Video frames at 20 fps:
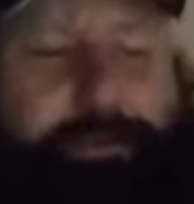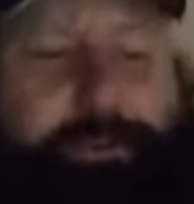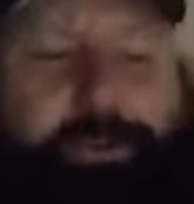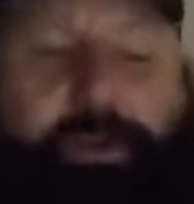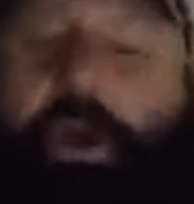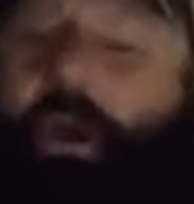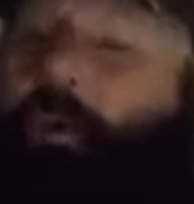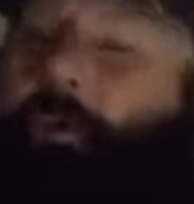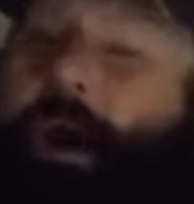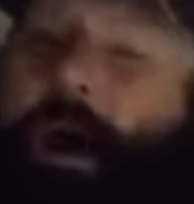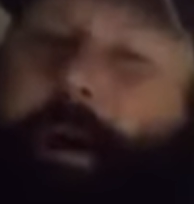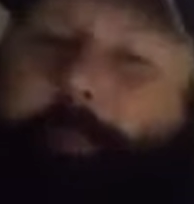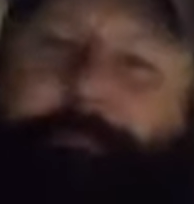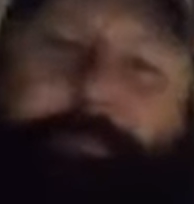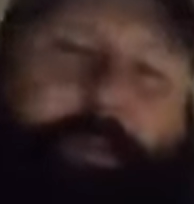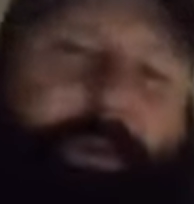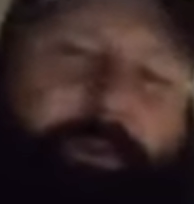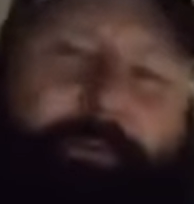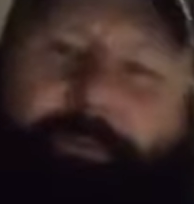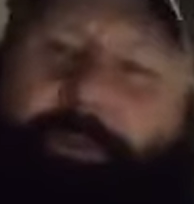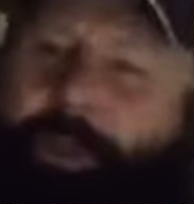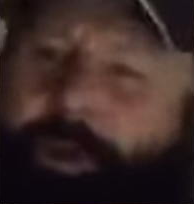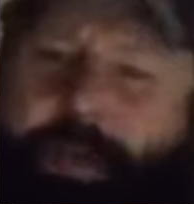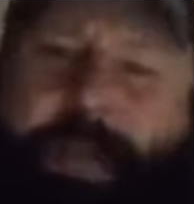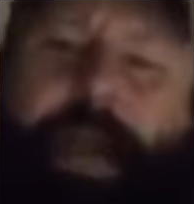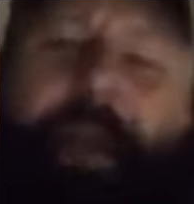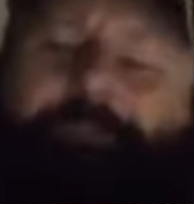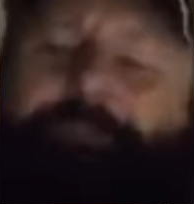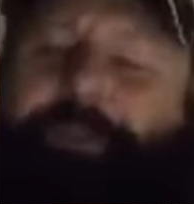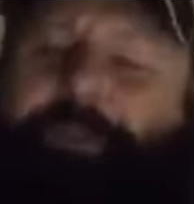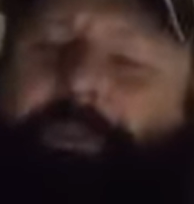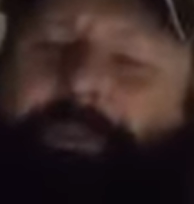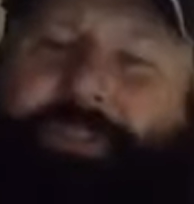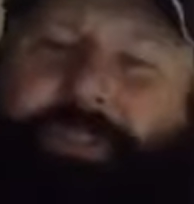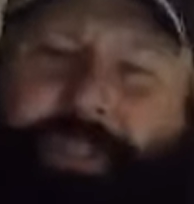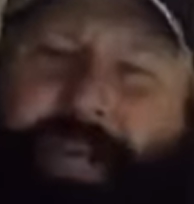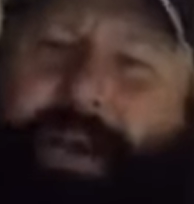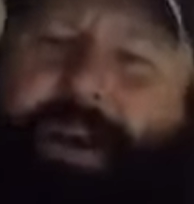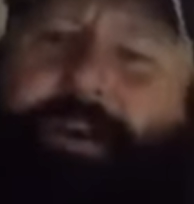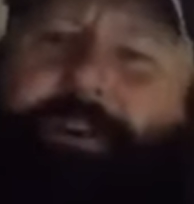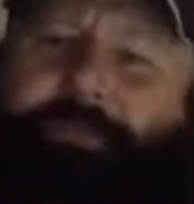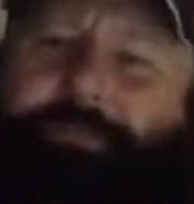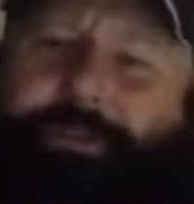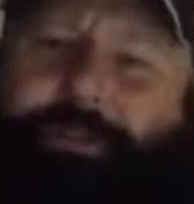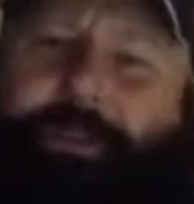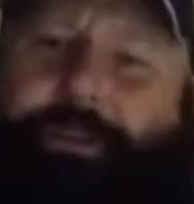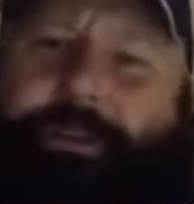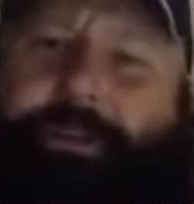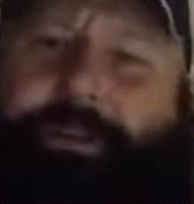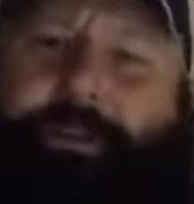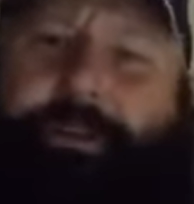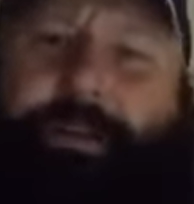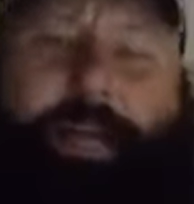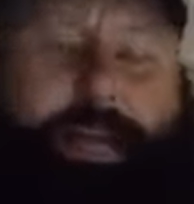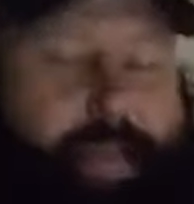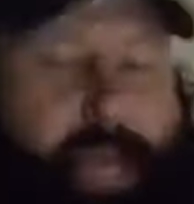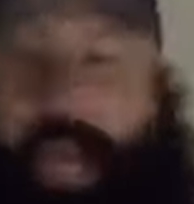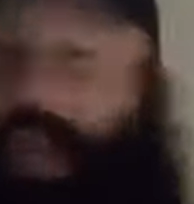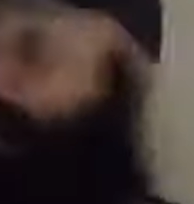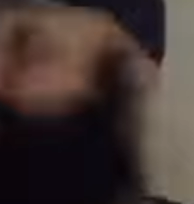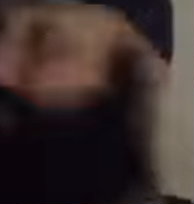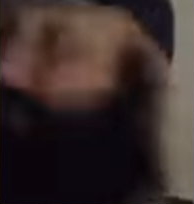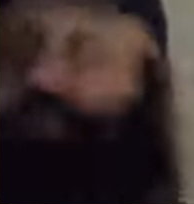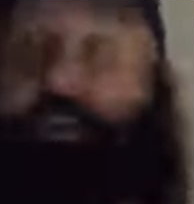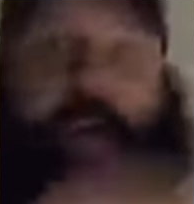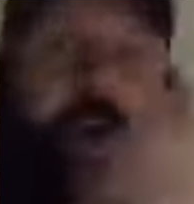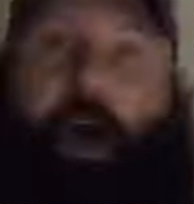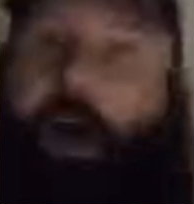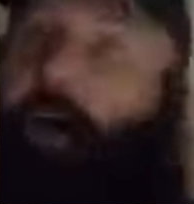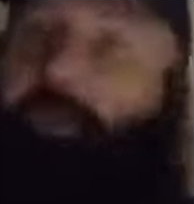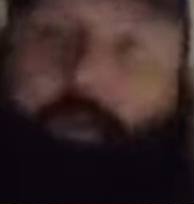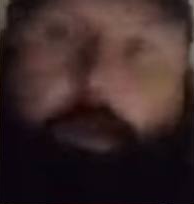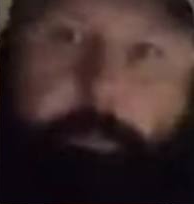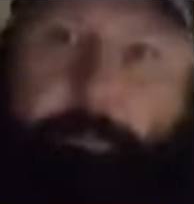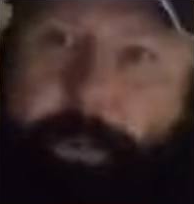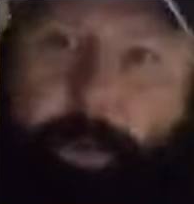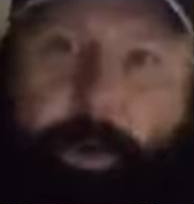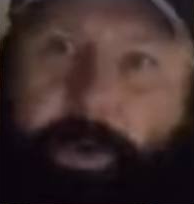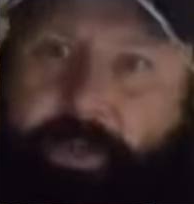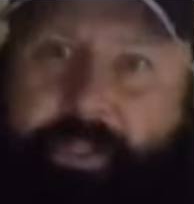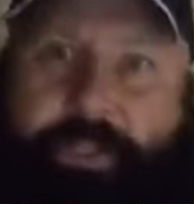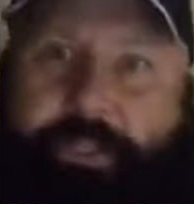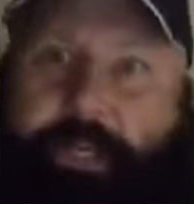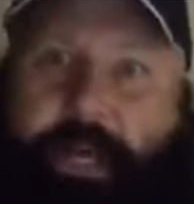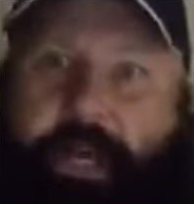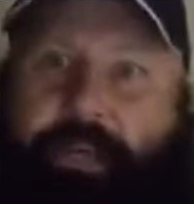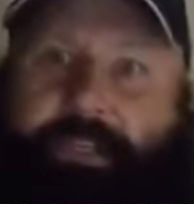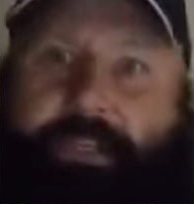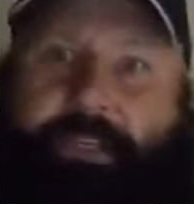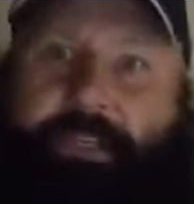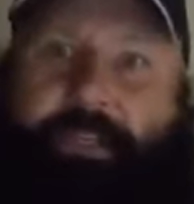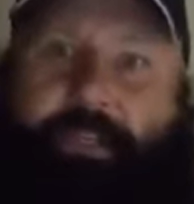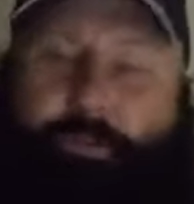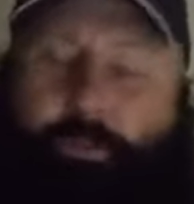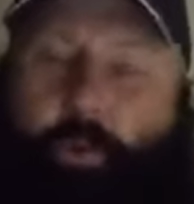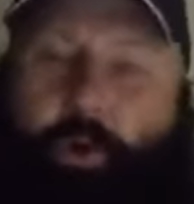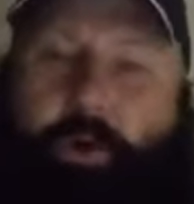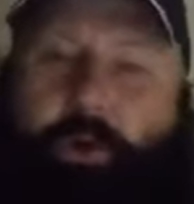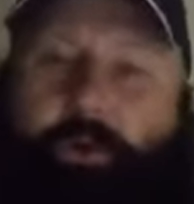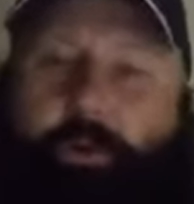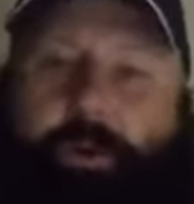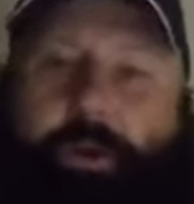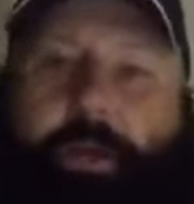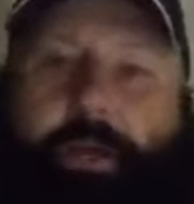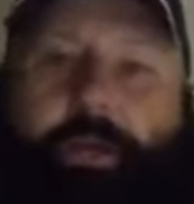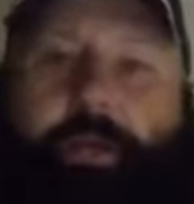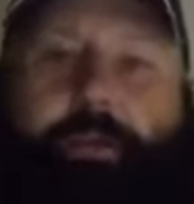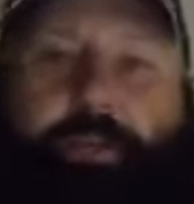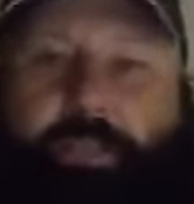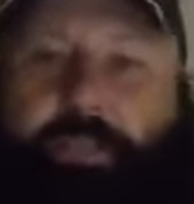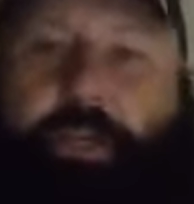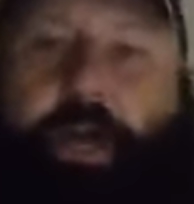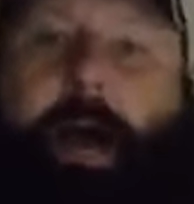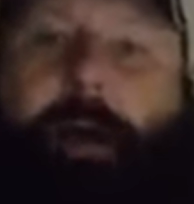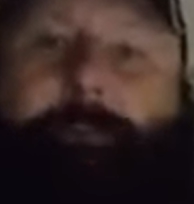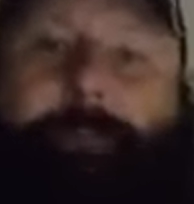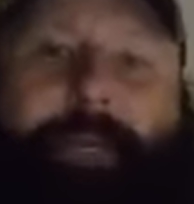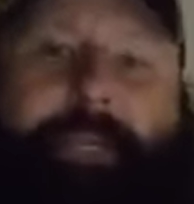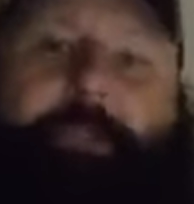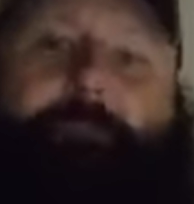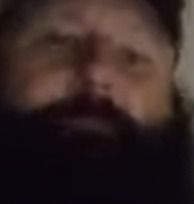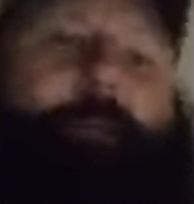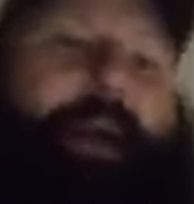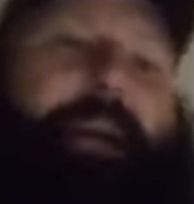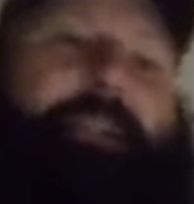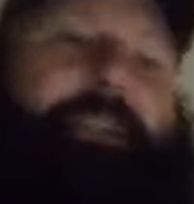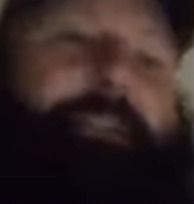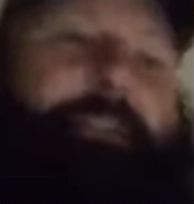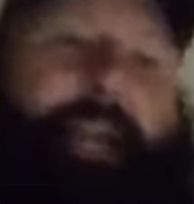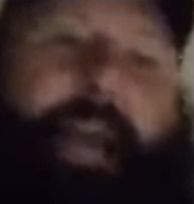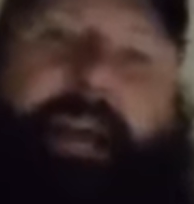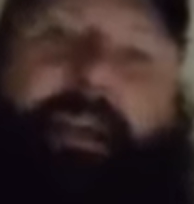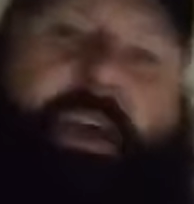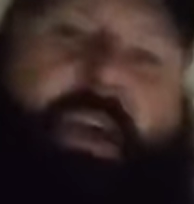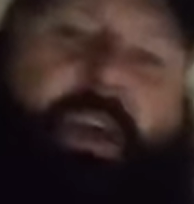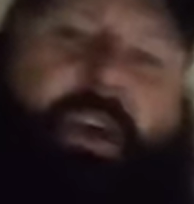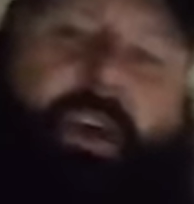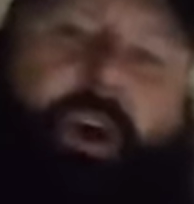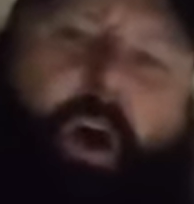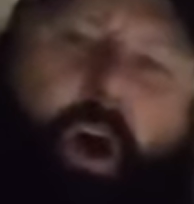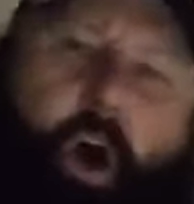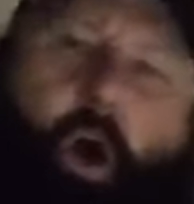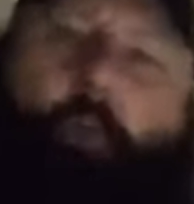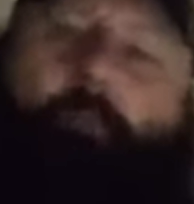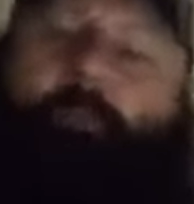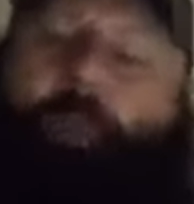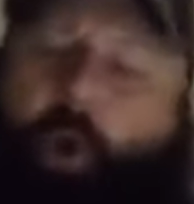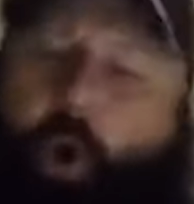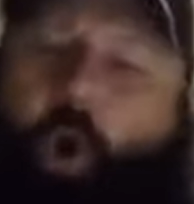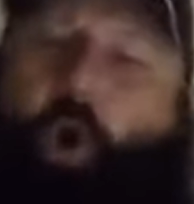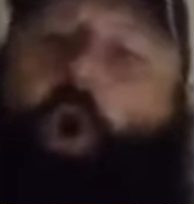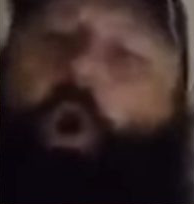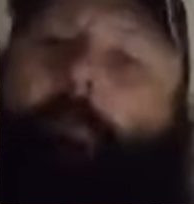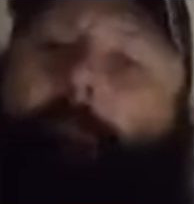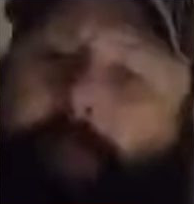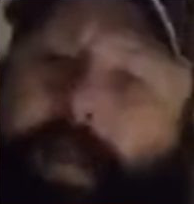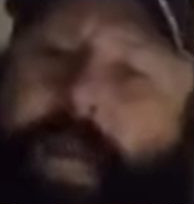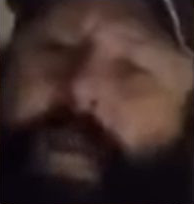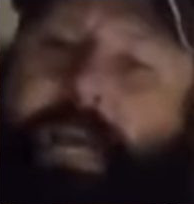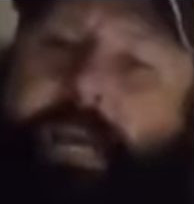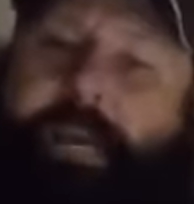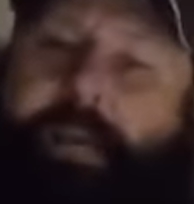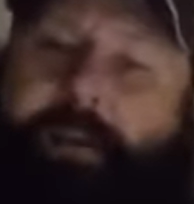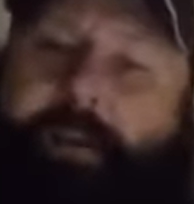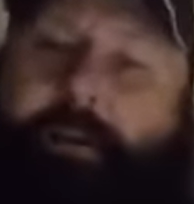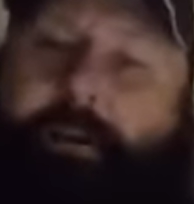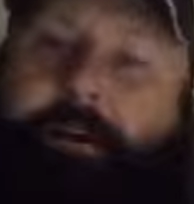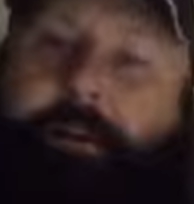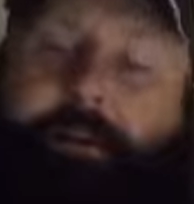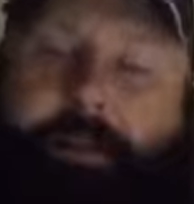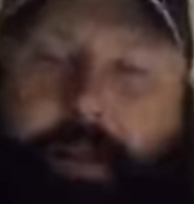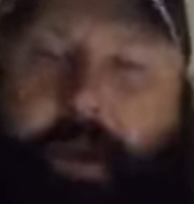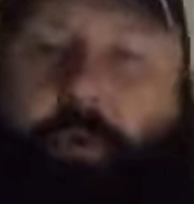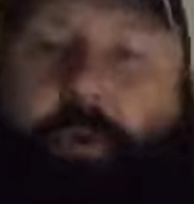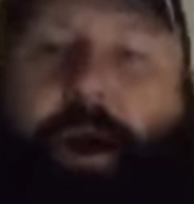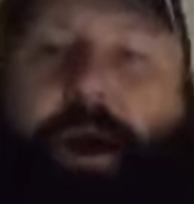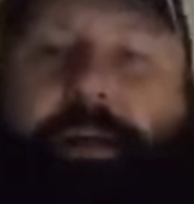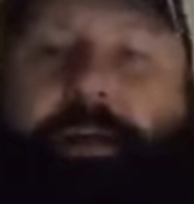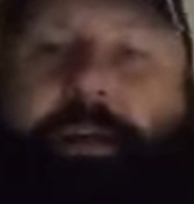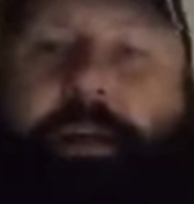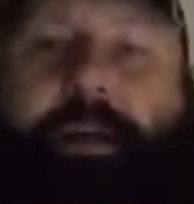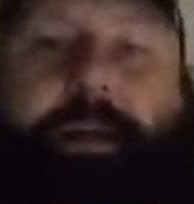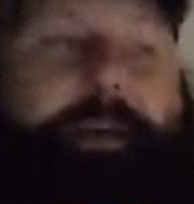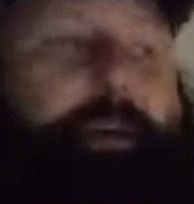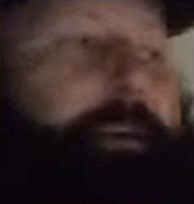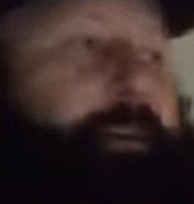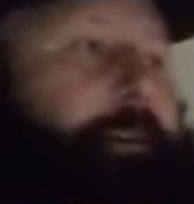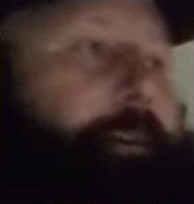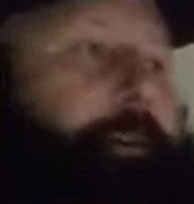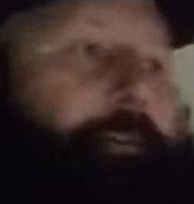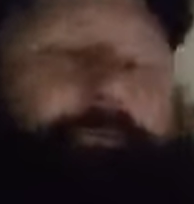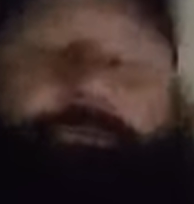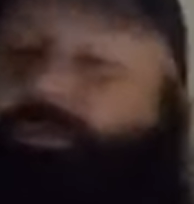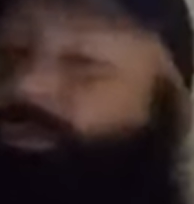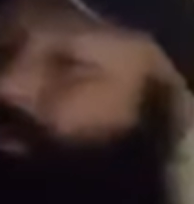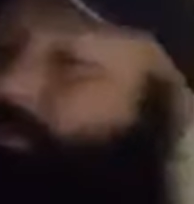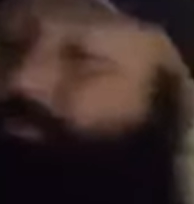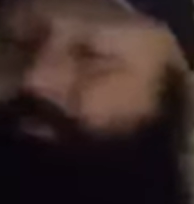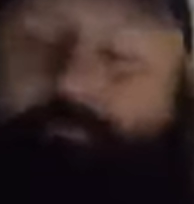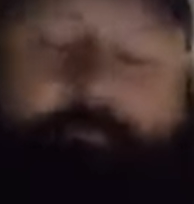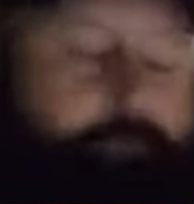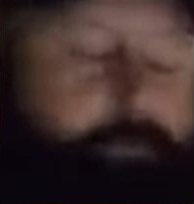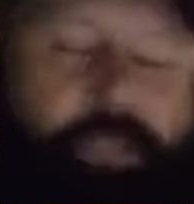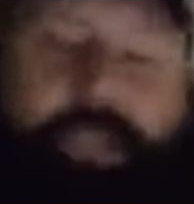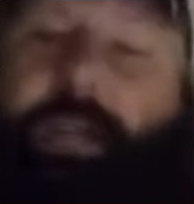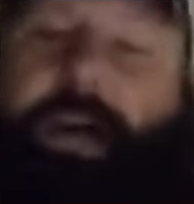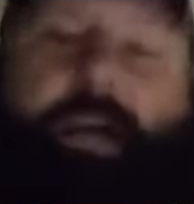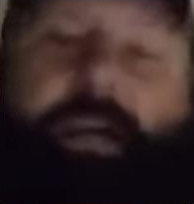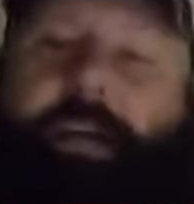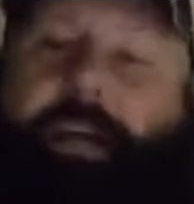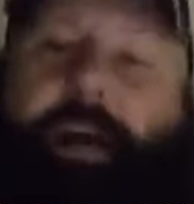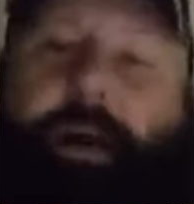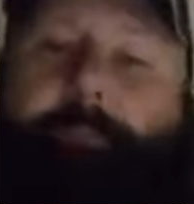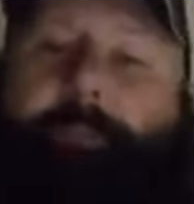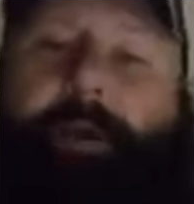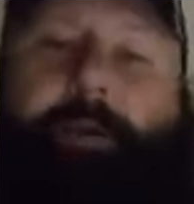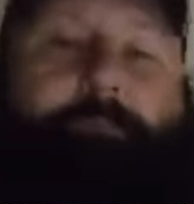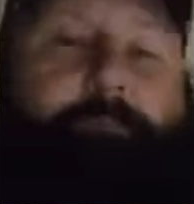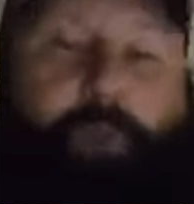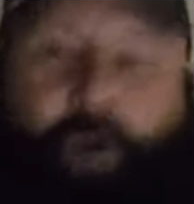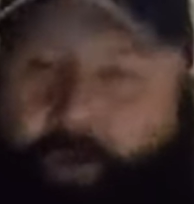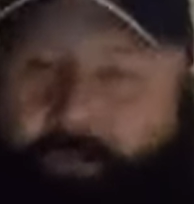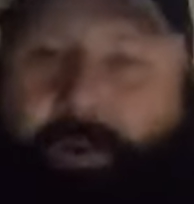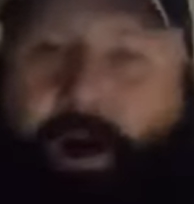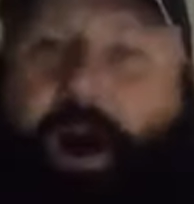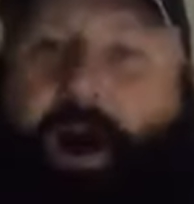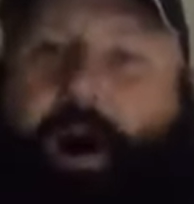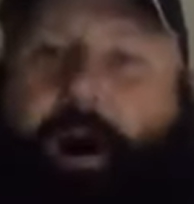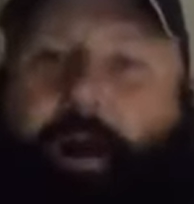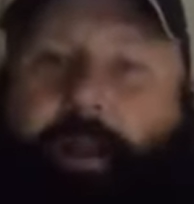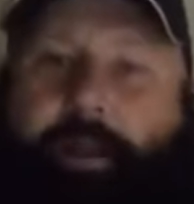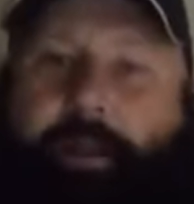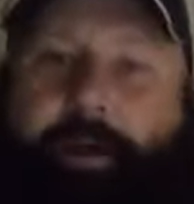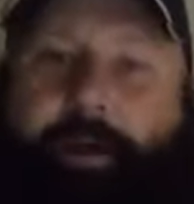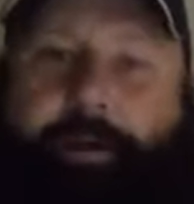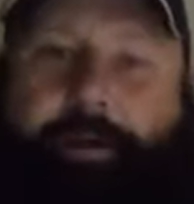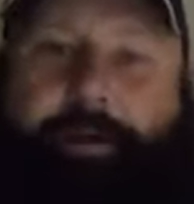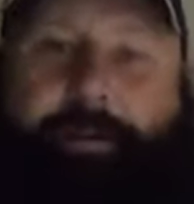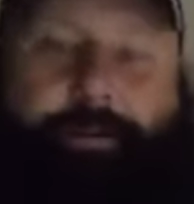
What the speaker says: Grow up. Look after yourselves. Like every other person does in this world. Stop expecting that. Oh, poor me. You know what? Suck it up. Move on.